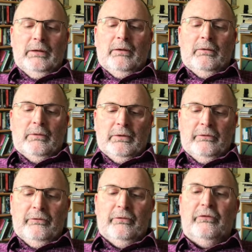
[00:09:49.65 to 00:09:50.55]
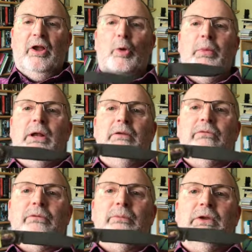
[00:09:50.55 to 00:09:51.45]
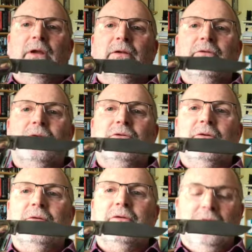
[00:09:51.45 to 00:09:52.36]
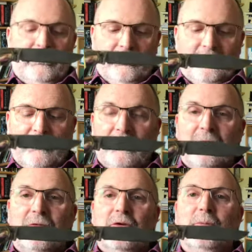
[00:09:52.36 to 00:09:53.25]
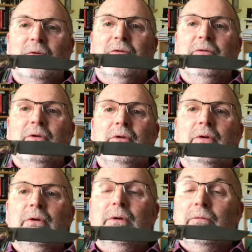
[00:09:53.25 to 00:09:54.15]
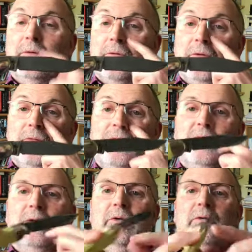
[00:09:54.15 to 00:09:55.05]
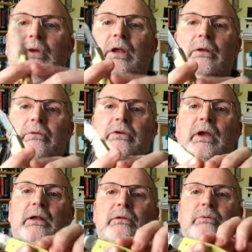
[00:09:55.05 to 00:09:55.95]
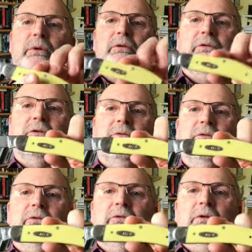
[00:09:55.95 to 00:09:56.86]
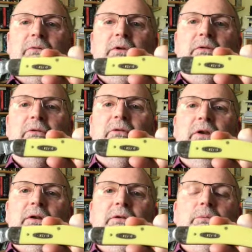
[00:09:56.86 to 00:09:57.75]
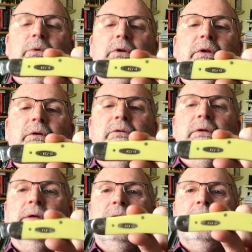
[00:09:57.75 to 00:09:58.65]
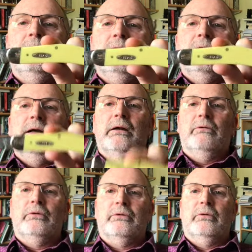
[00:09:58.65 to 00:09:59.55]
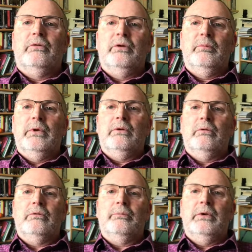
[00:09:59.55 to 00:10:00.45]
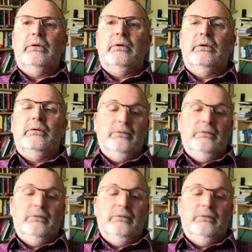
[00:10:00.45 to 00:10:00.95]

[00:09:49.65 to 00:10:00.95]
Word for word: Right, this is the Sowbelly from Case, and as you can see, this is definitely a theme. It's the uh, I've got a thing for the the yellow scales. Well, I've got a thing for the CV steel, is what it is. And I've also got a thing about not spending.